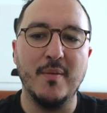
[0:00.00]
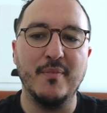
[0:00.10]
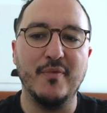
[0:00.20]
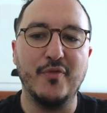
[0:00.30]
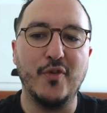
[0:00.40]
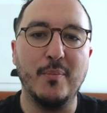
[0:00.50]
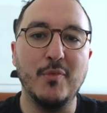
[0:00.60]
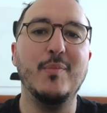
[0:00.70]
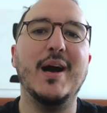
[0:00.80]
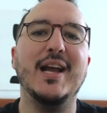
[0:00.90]
for
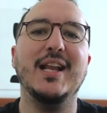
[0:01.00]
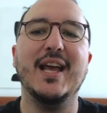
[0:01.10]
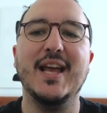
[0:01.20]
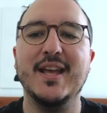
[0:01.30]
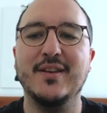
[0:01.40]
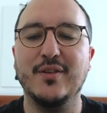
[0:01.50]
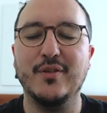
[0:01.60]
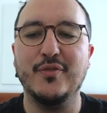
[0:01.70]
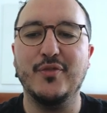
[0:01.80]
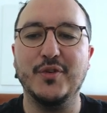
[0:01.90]
mobile
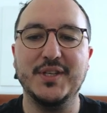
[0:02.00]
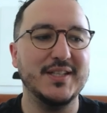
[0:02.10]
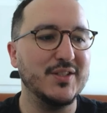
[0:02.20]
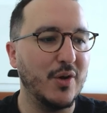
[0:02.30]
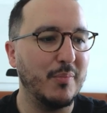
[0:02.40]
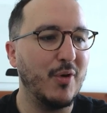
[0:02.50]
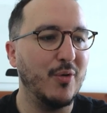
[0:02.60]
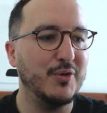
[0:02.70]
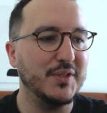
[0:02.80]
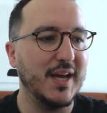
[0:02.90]
and for desktop
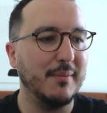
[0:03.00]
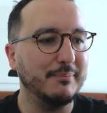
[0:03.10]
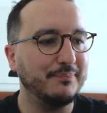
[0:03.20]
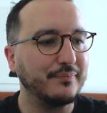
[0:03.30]
all the time.